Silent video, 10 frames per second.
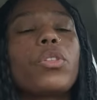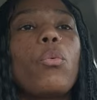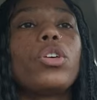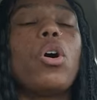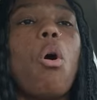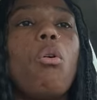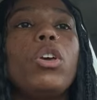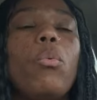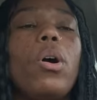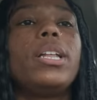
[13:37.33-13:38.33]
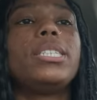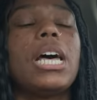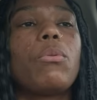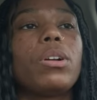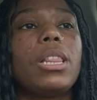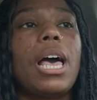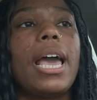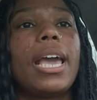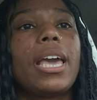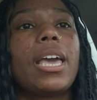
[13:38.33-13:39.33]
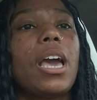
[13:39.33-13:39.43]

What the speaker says: were the only ones that were like,